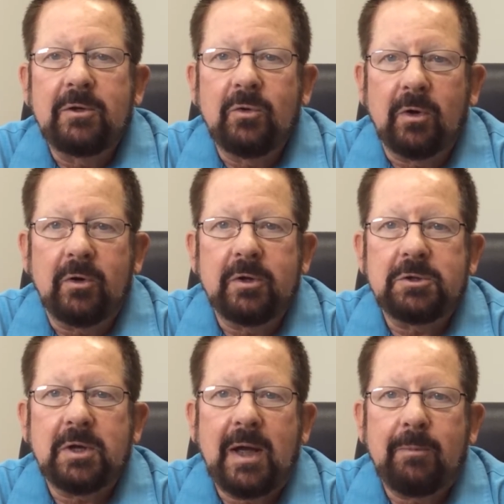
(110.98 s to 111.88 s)
do a
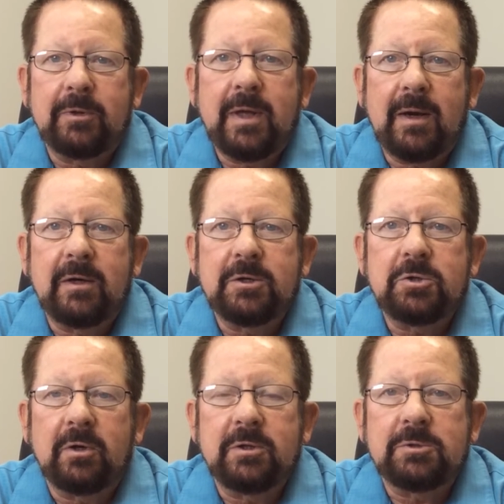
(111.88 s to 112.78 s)
good job with that
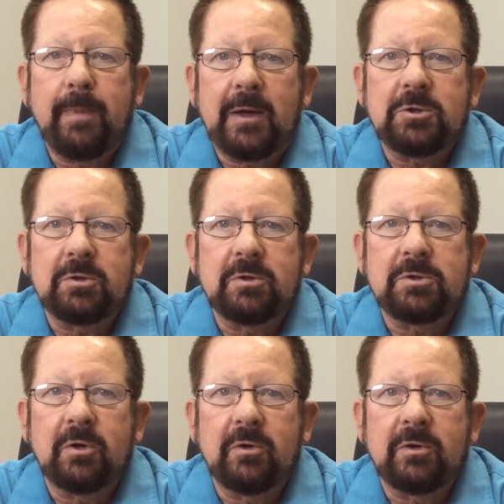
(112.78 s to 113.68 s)
initial inspection
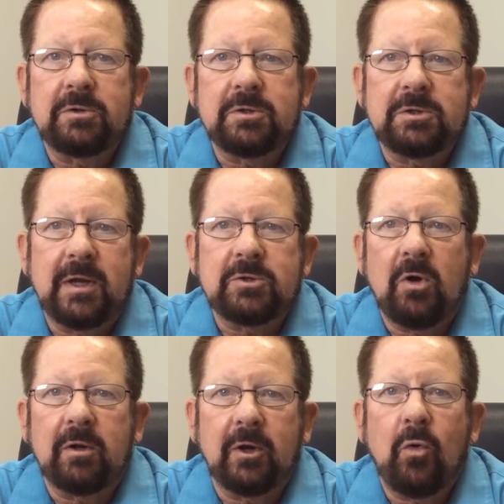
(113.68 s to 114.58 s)
so that it just takes
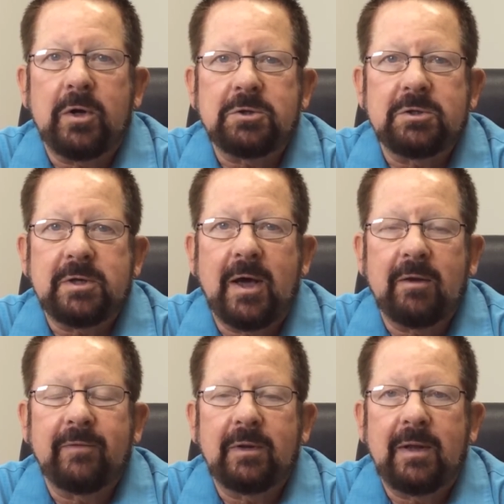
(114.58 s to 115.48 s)
all of the questions
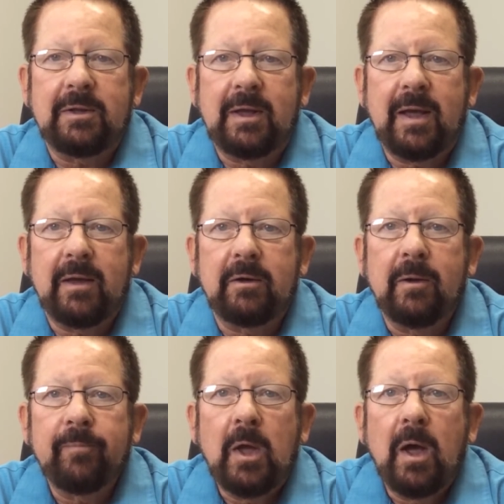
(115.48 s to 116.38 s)
out of it at the end.